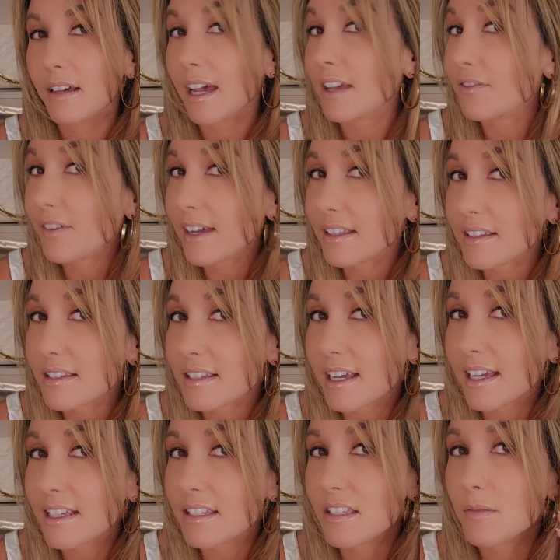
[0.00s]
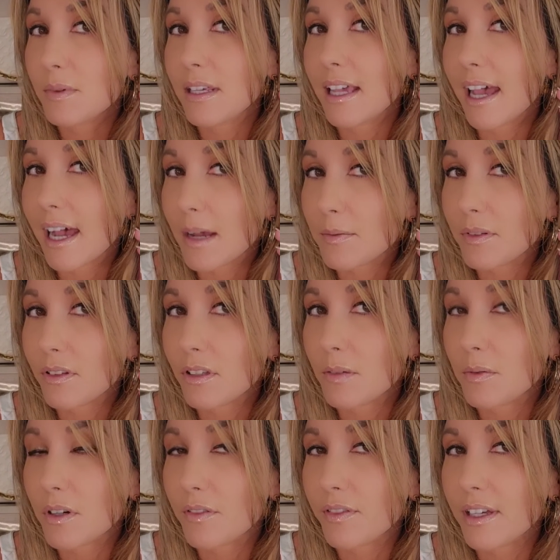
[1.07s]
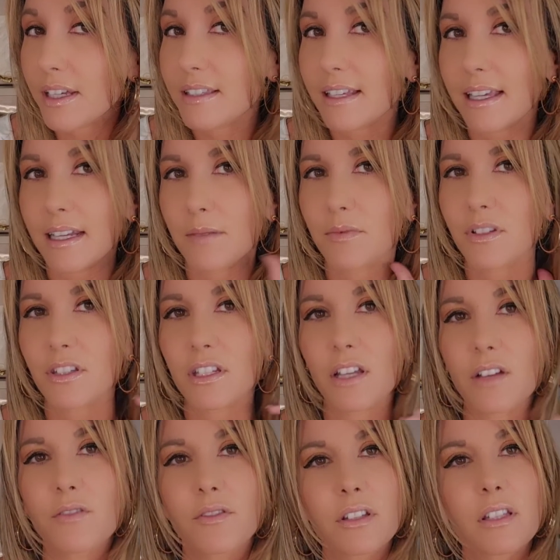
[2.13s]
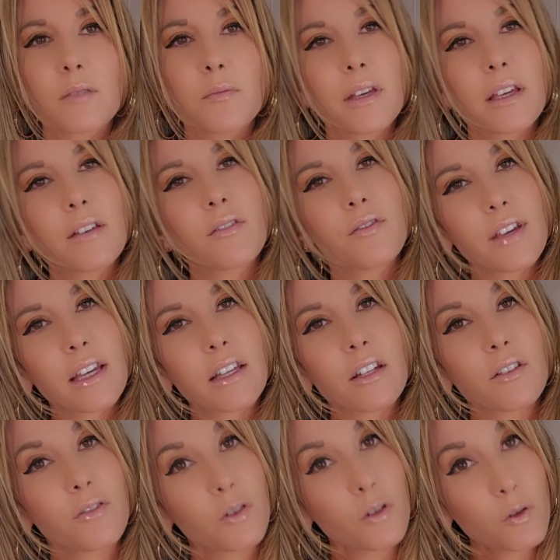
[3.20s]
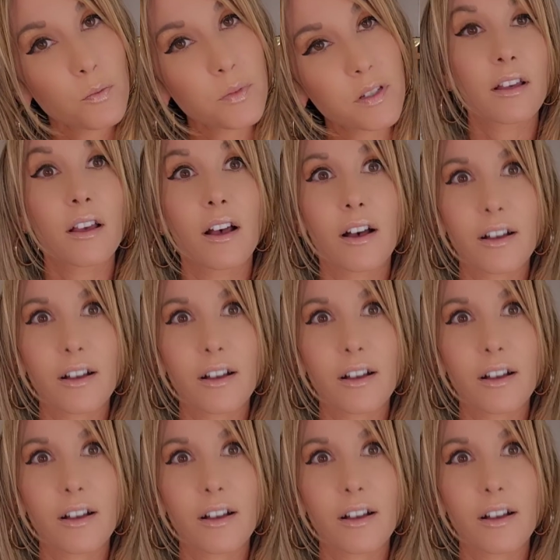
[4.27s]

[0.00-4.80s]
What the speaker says: I find the size to be absolutely perfect, and I'm just a really big fan of hoops.